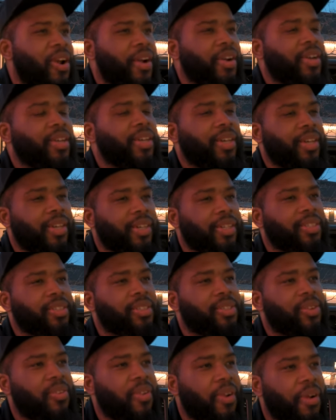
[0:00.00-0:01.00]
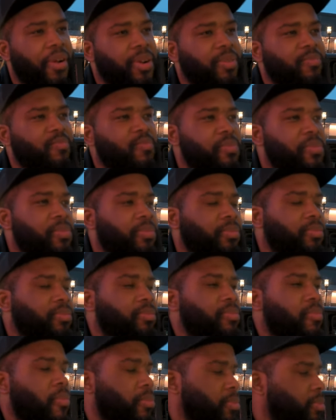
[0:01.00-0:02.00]
wanted like a lollipop
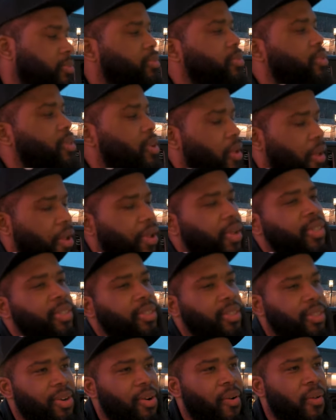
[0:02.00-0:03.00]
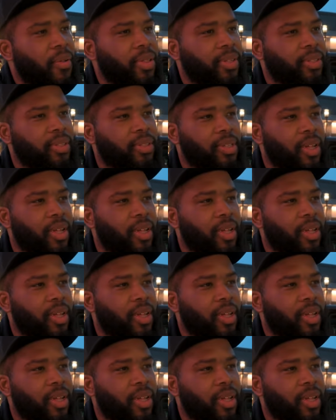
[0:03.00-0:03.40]
and yeah, so we can figure that